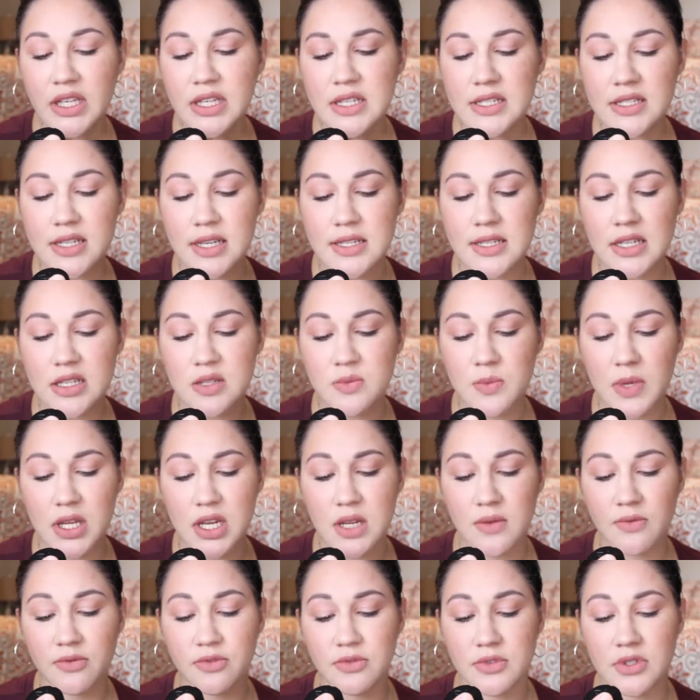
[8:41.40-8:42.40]
It says it's
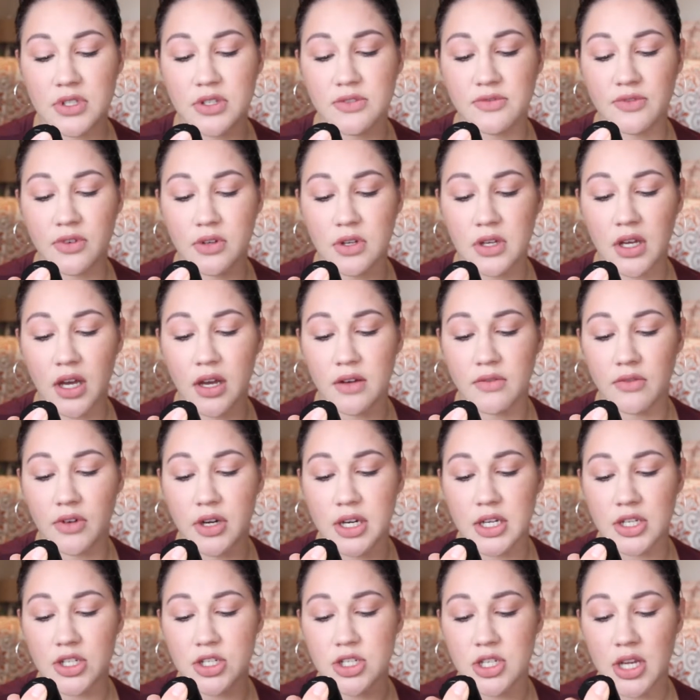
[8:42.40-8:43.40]
medium to full
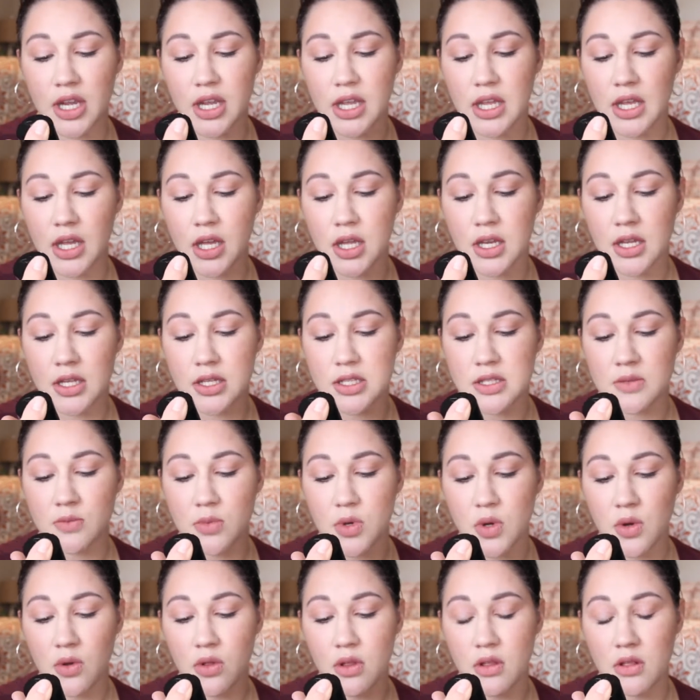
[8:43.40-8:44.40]
coverage and
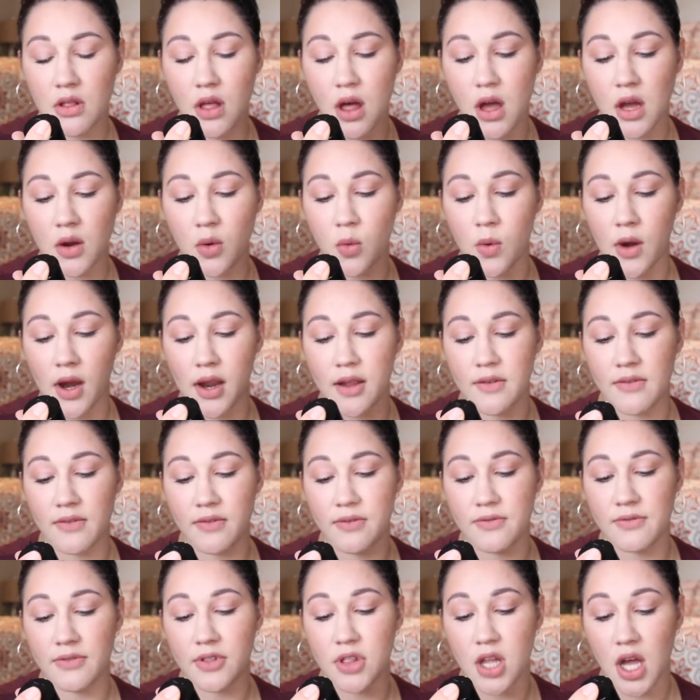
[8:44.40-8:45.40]
smooth, long wearing,
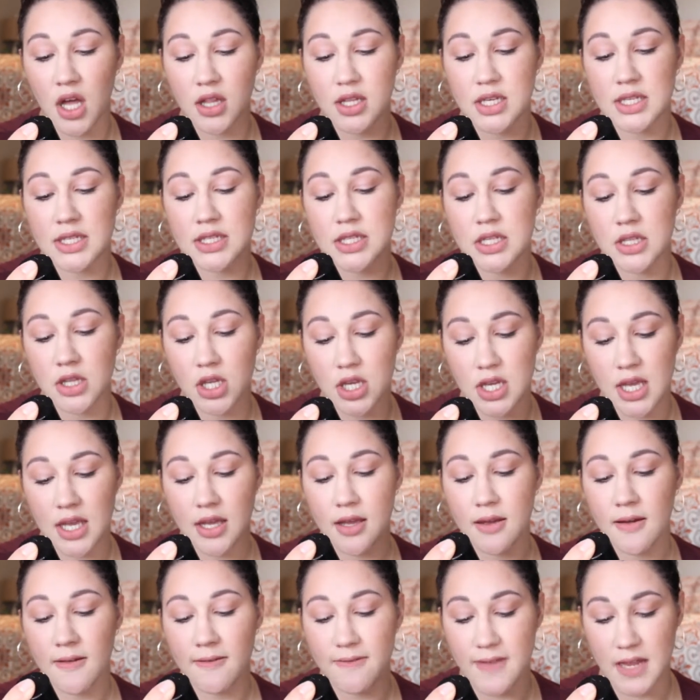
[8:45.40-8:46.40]
flawless
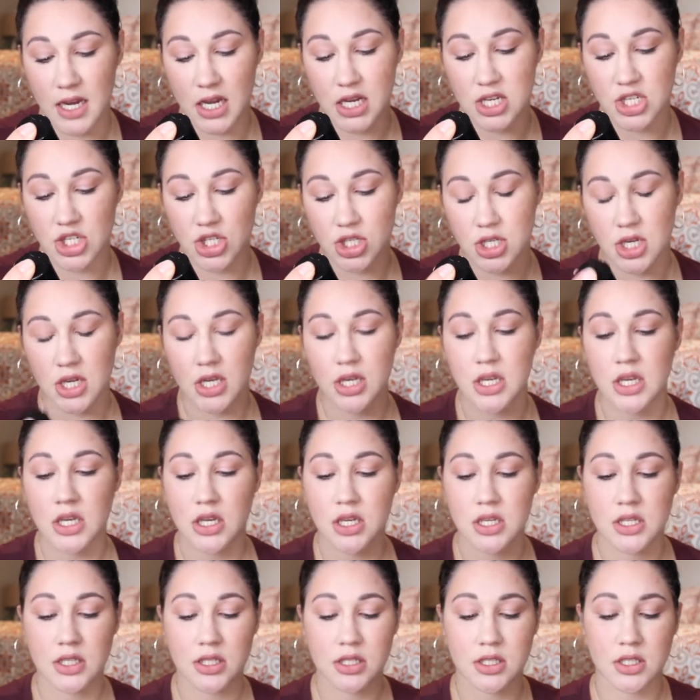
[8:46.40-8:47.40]
looking finish.
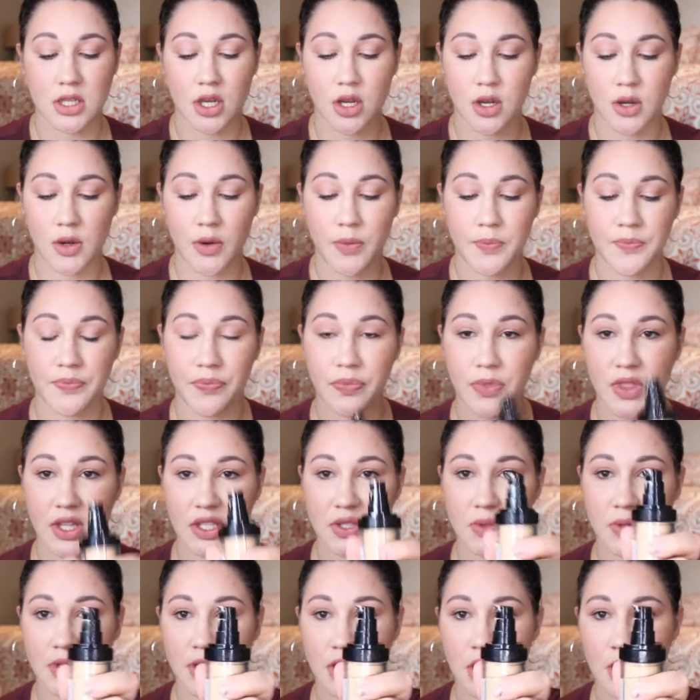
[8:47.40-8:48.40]
So
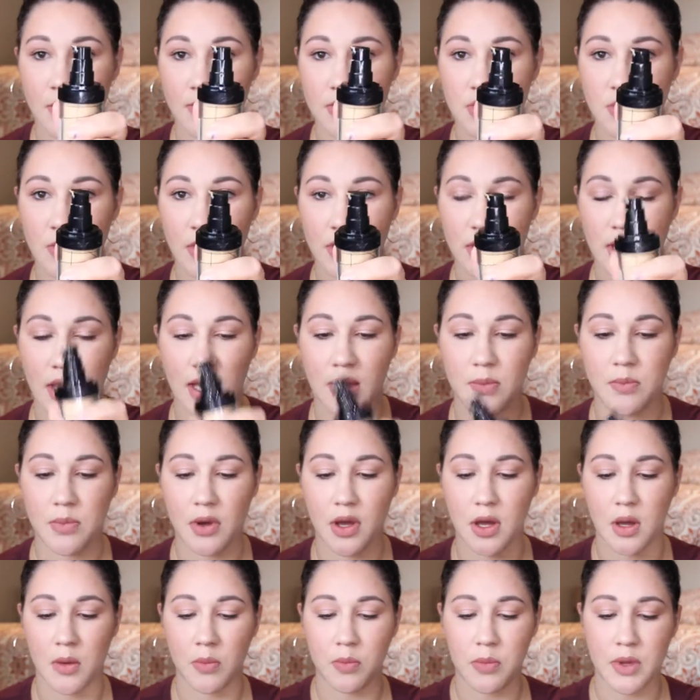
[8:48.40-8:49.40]
this one comes with a
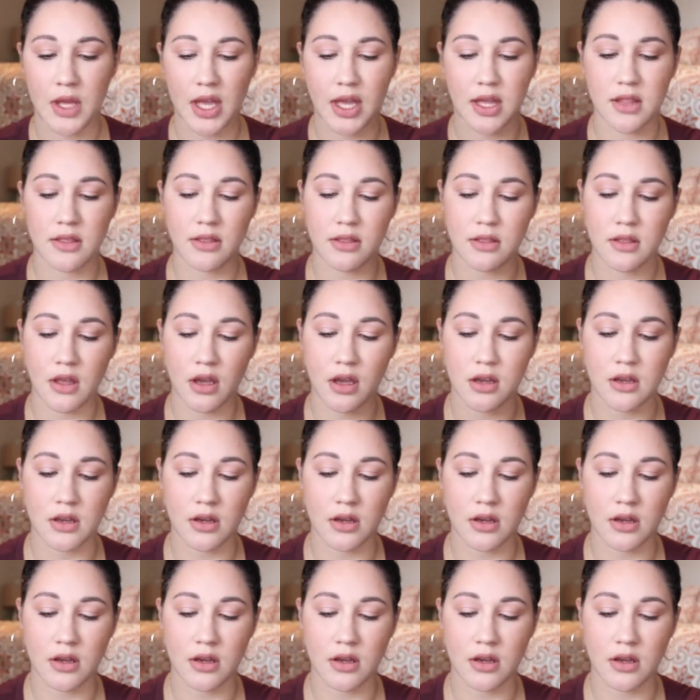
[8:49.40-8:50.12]
pump, and